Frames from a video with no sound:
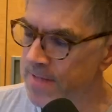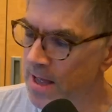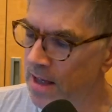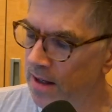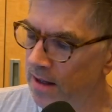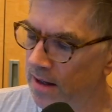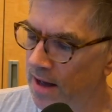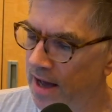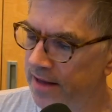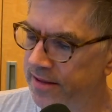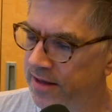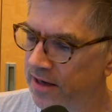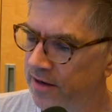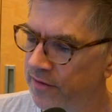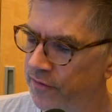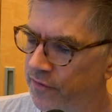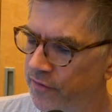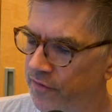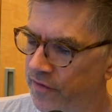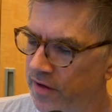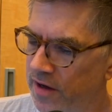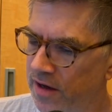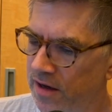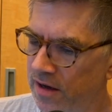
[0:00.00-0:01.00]
I think
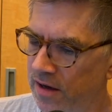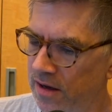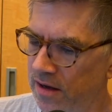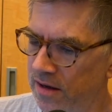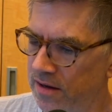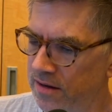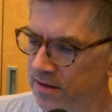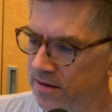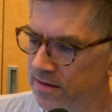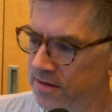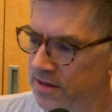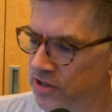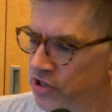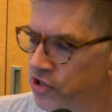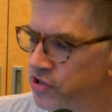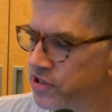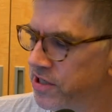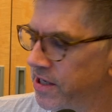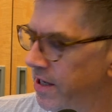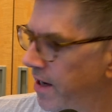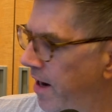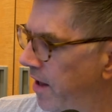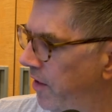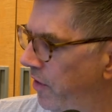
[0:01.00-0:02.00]
of
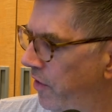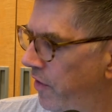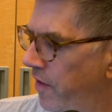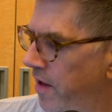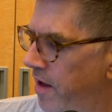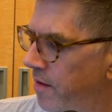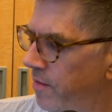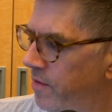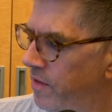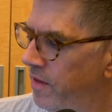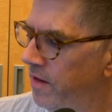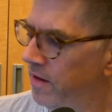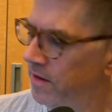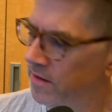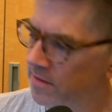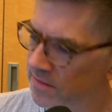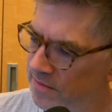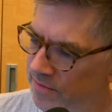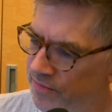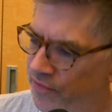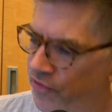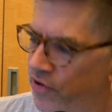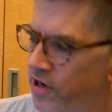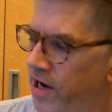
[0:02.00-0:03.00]
using an LLM in the
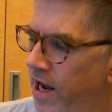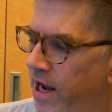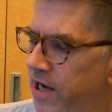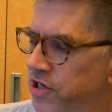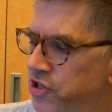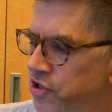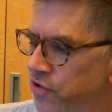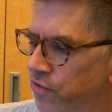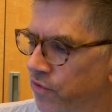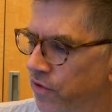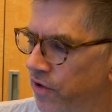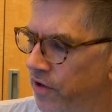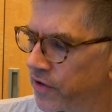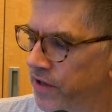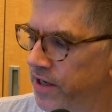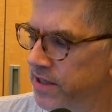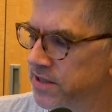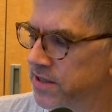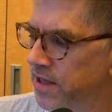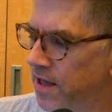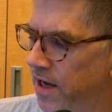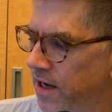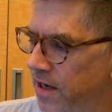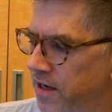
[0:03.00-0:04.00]
pre-agent world as
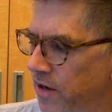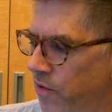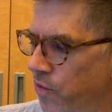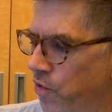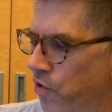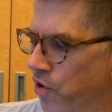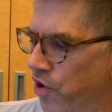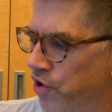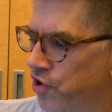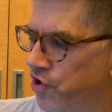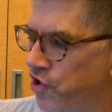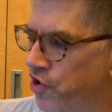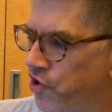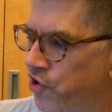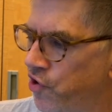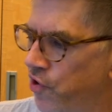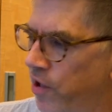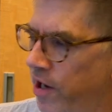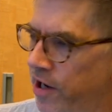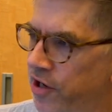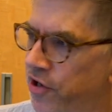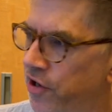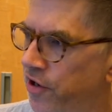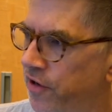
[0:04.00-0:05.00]
like a work
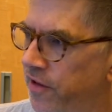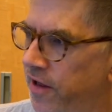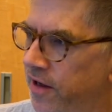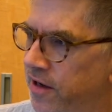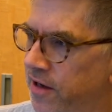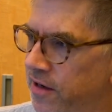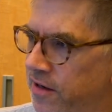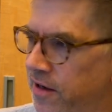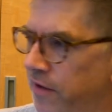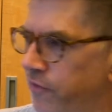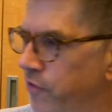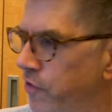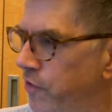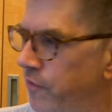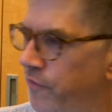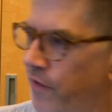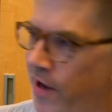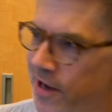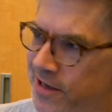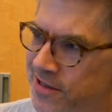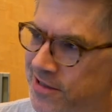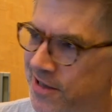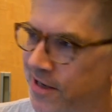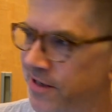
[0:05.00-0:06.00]
creator. They can give you
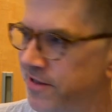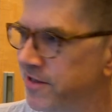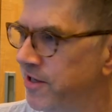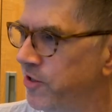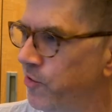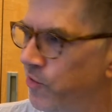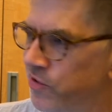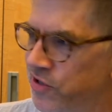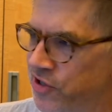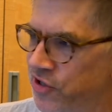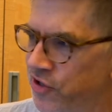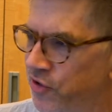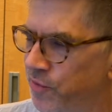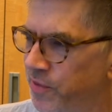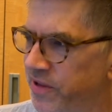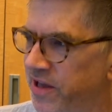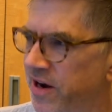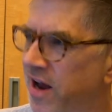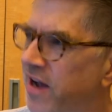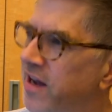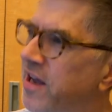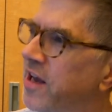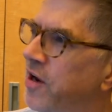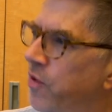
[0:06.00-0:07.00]
advice, they can tell you what to do, but they're
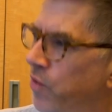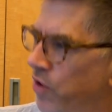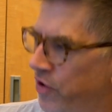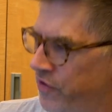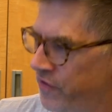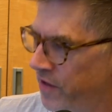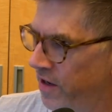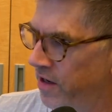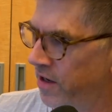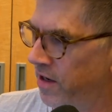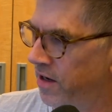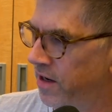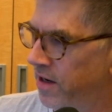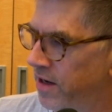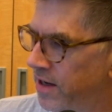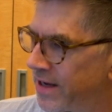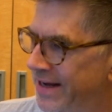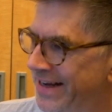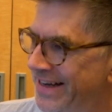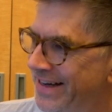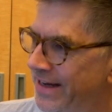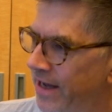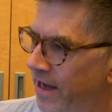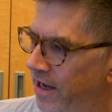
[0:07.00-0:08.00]
not getting work done.
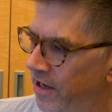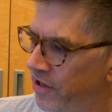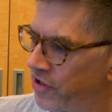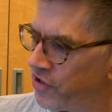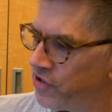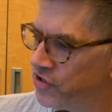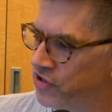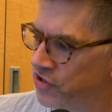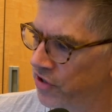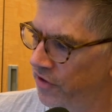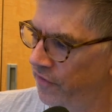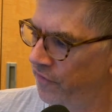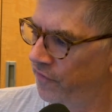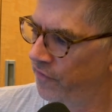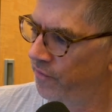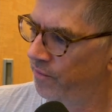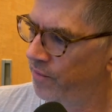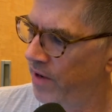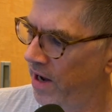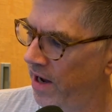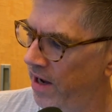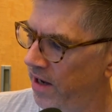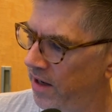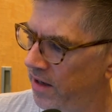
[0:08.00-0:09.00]
And sort of
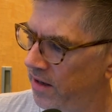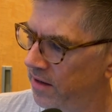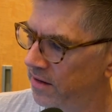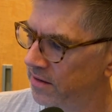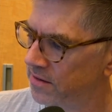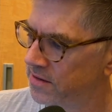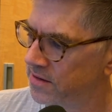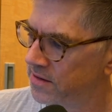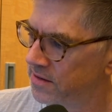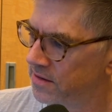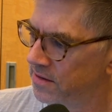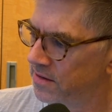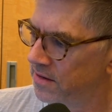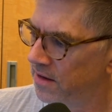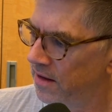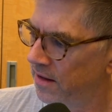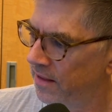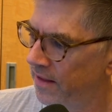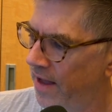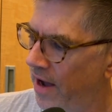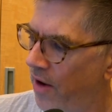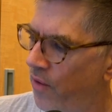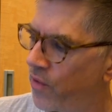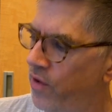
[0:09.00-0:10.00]
by
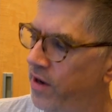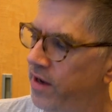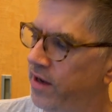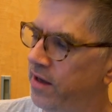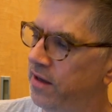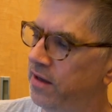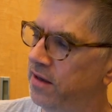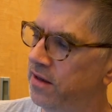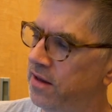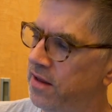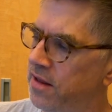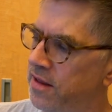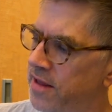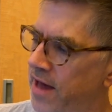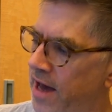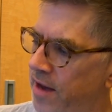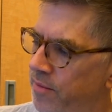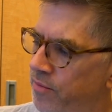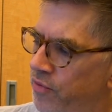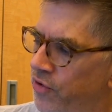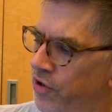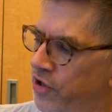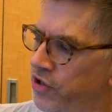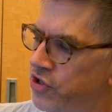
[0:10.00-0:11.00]
allowing that
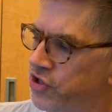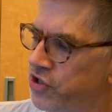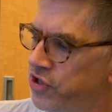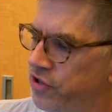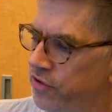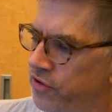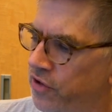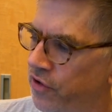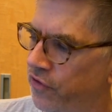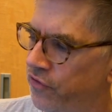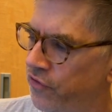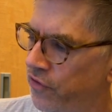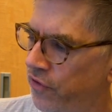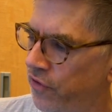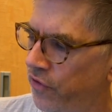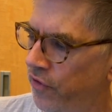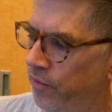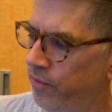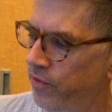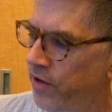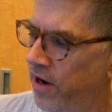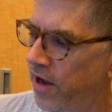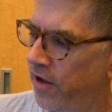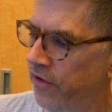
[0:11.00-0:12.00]
bridge to control the
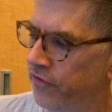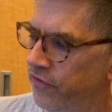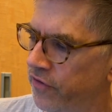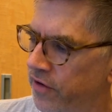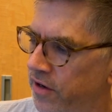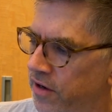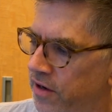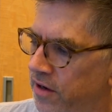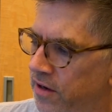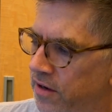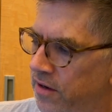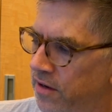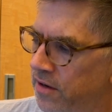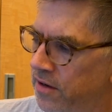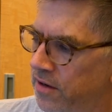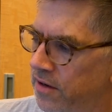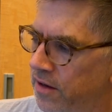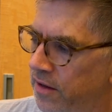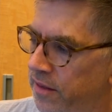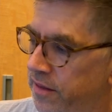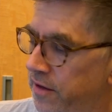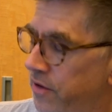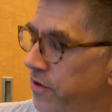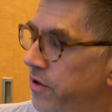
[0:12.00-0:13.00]
browser, in
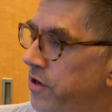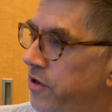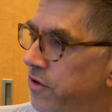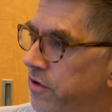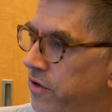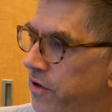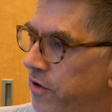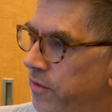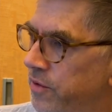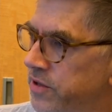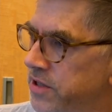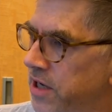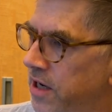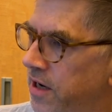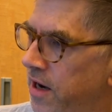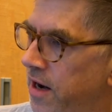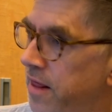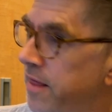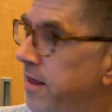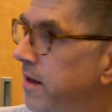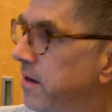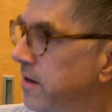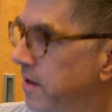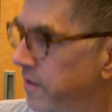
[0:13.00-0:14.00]
theory, you could almost get
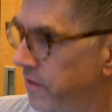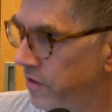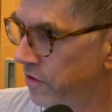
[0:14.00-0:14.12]
anything done that you could